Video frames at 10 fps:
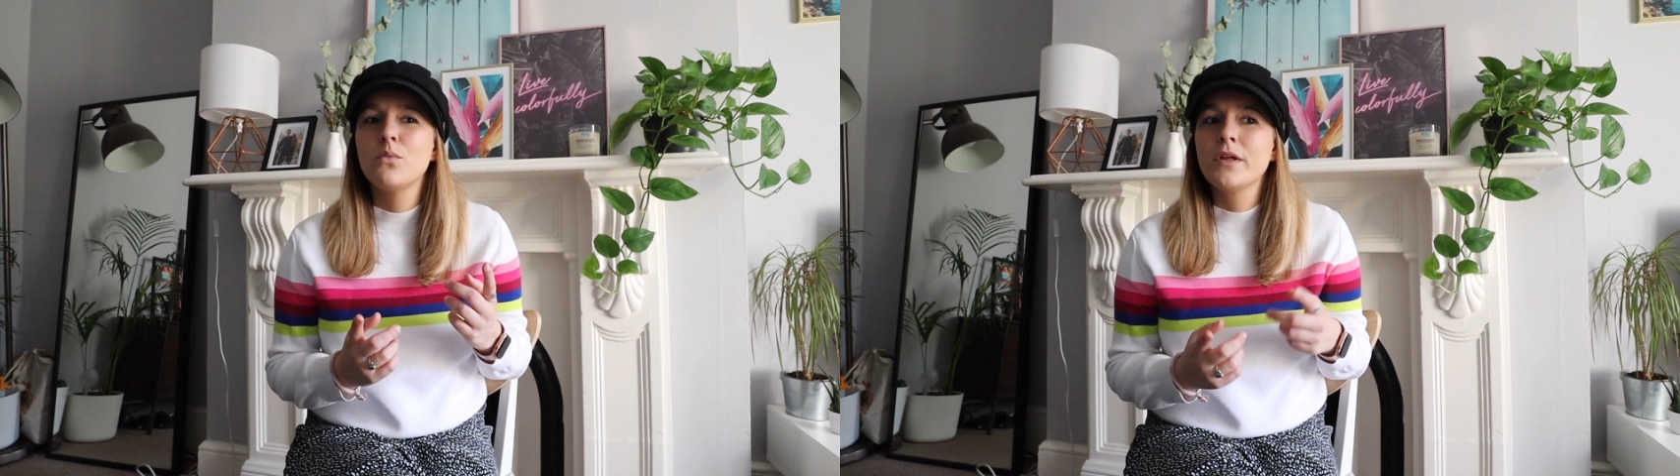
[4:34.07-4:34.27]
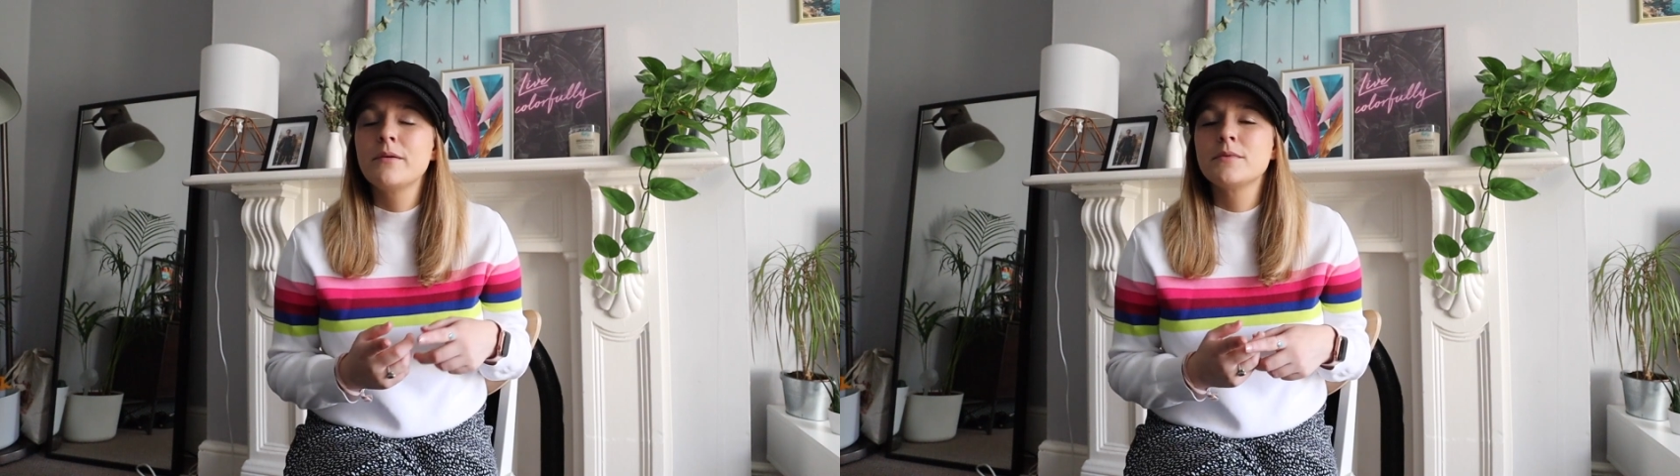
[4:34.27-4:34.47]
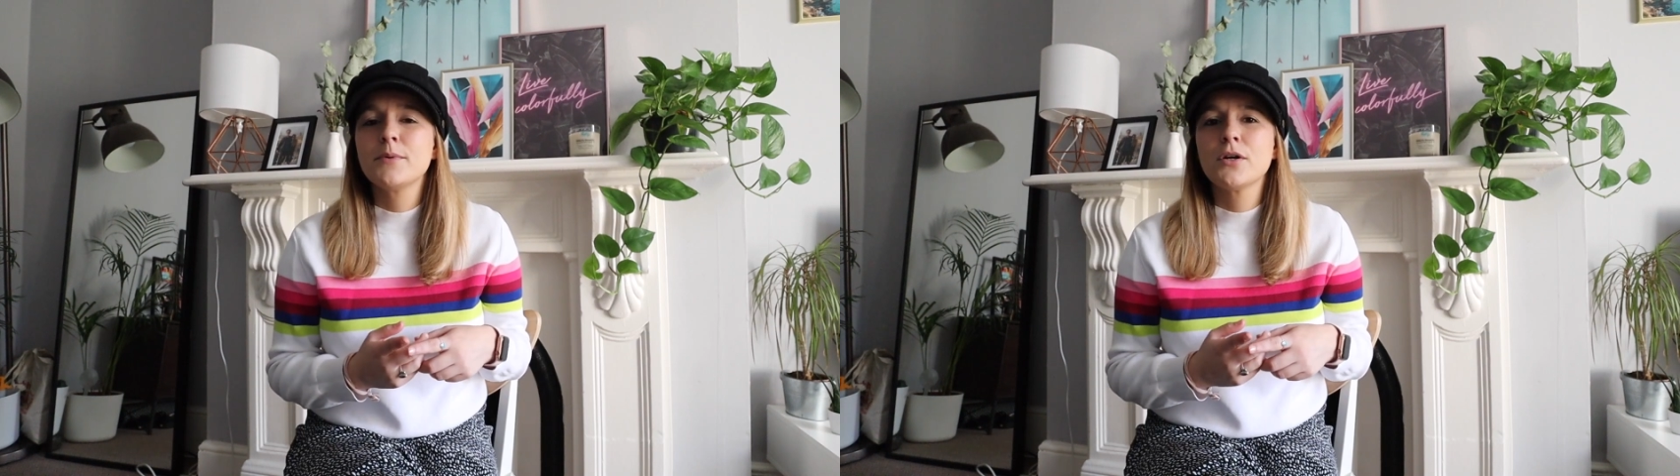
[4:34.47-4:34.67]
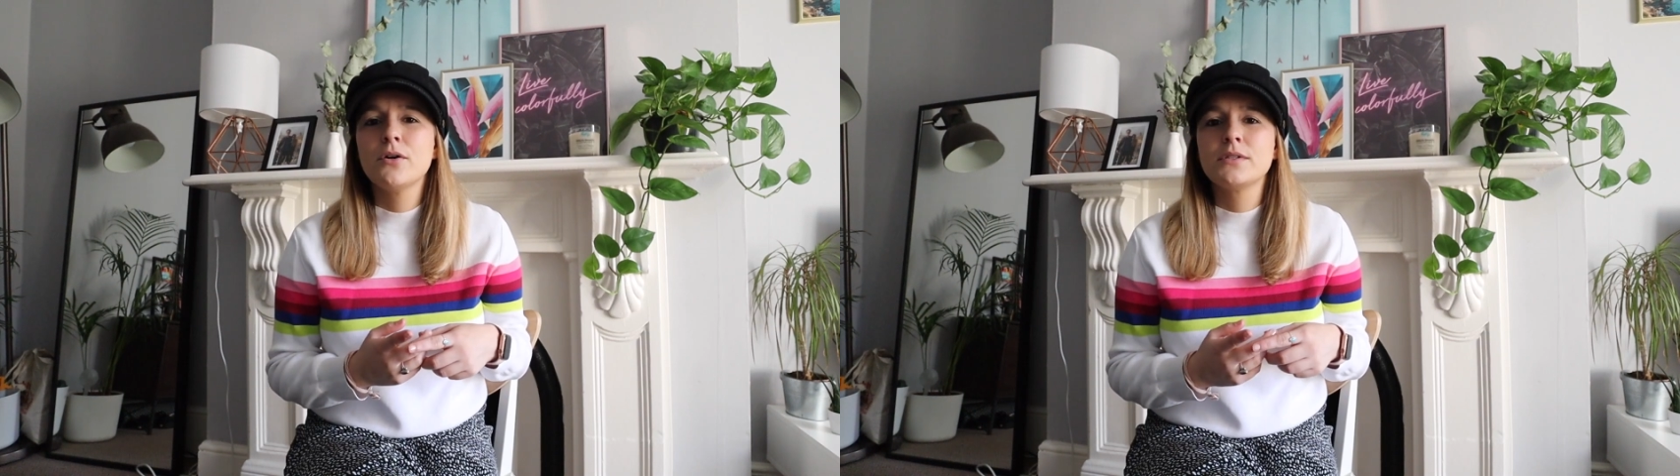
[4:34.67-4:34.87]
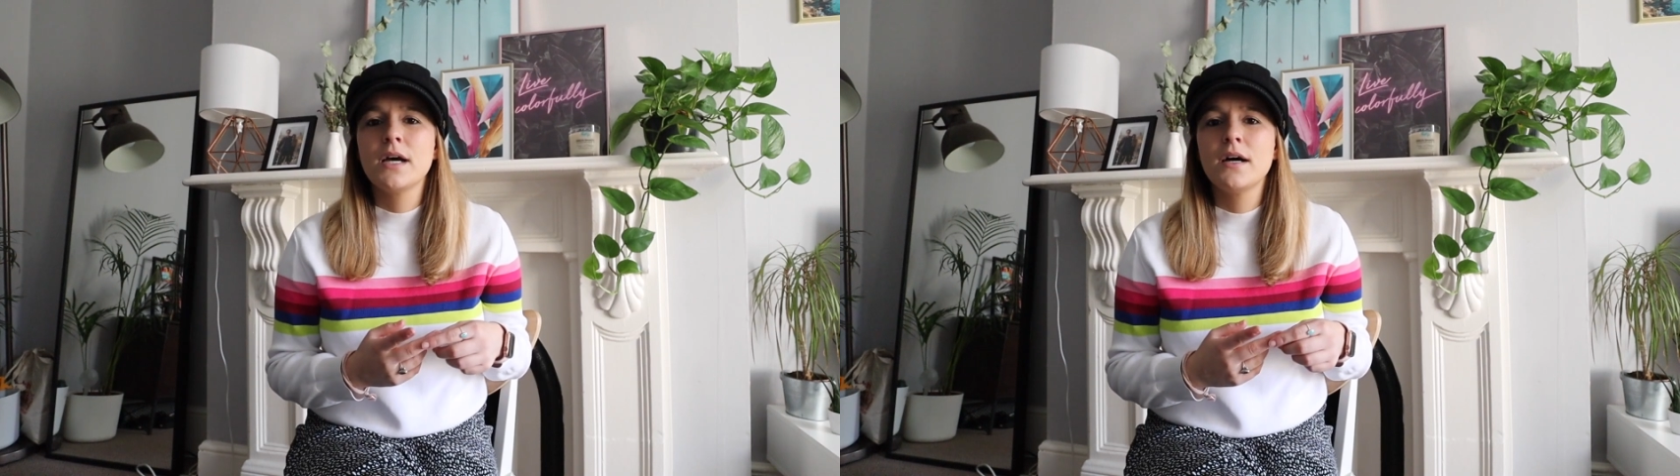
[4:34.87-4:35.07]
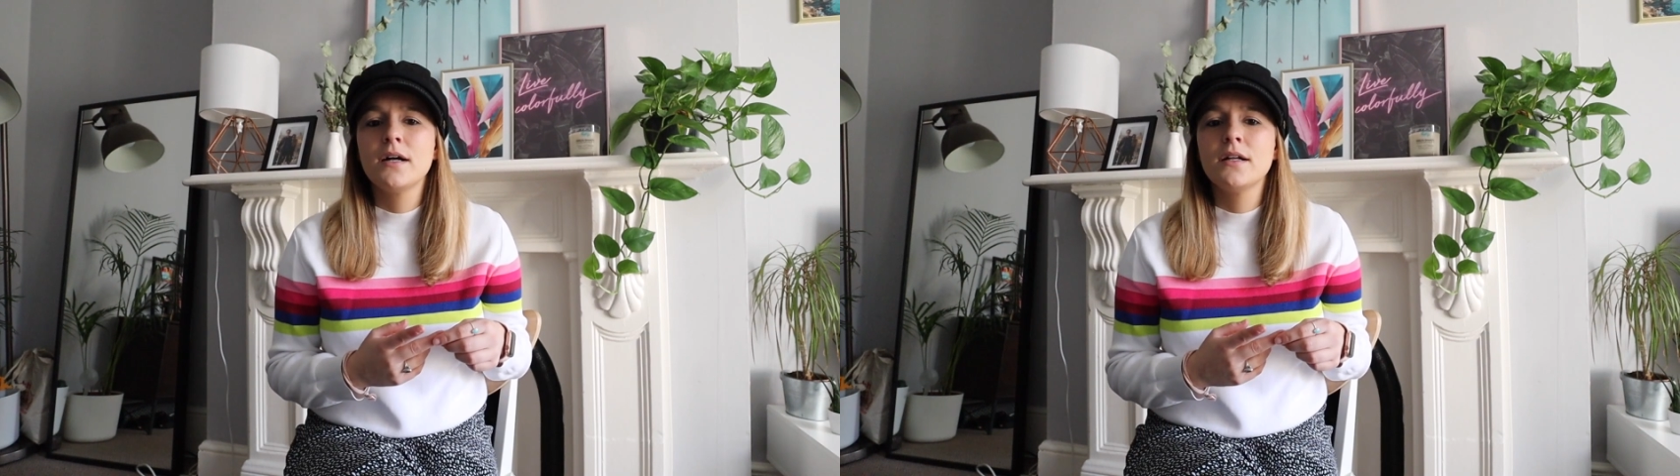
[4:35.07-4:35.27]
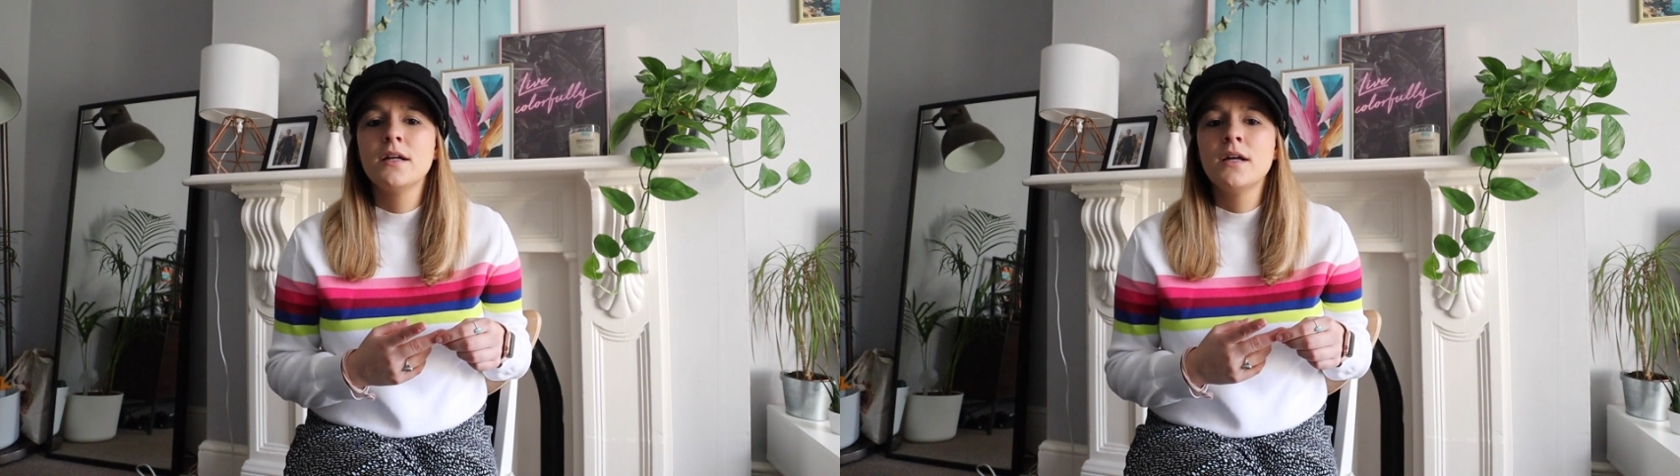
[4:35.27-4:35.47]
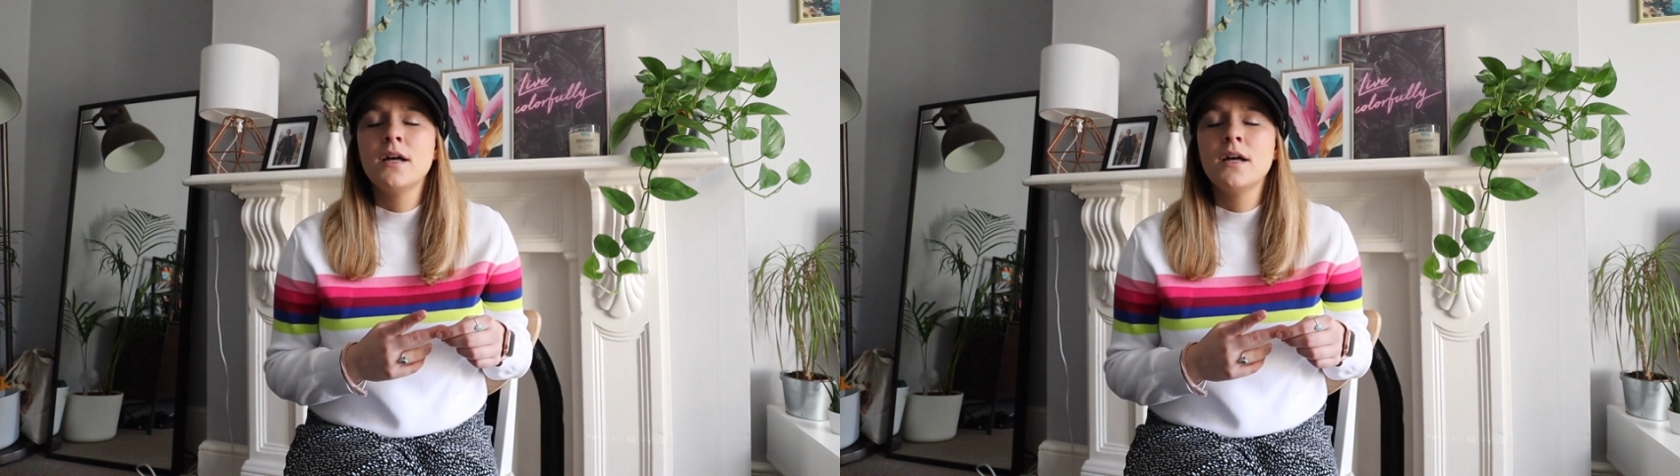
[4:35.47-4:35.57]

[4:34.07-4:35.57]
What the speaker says: Williamsburg Hotel